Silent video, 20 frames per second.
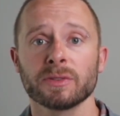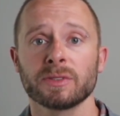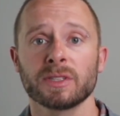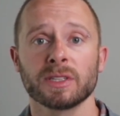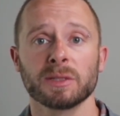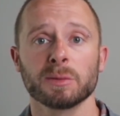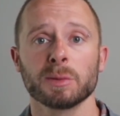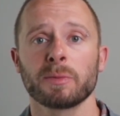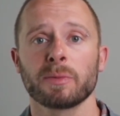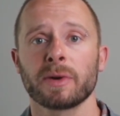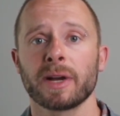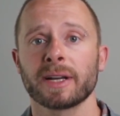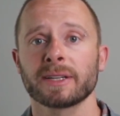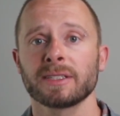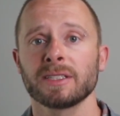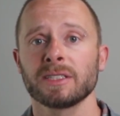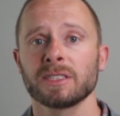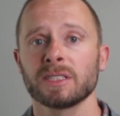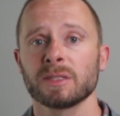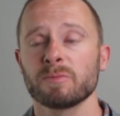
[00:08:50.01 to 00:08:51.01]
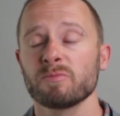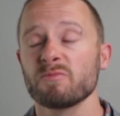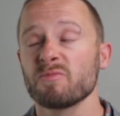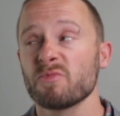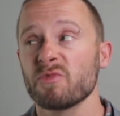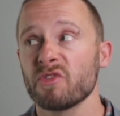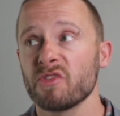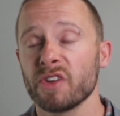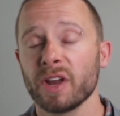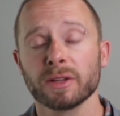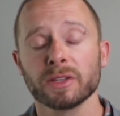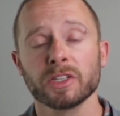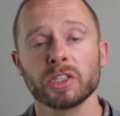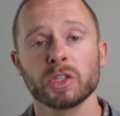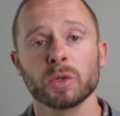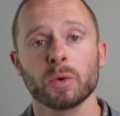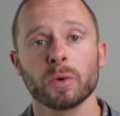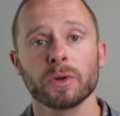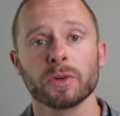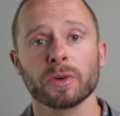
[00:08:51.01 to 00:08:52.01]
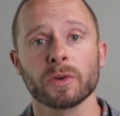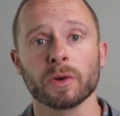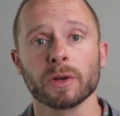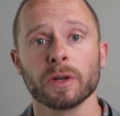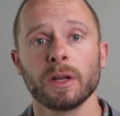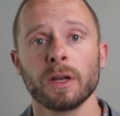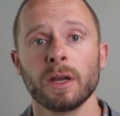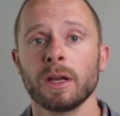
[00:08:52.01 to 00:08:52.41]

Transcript: deliberate practice in fairly short order.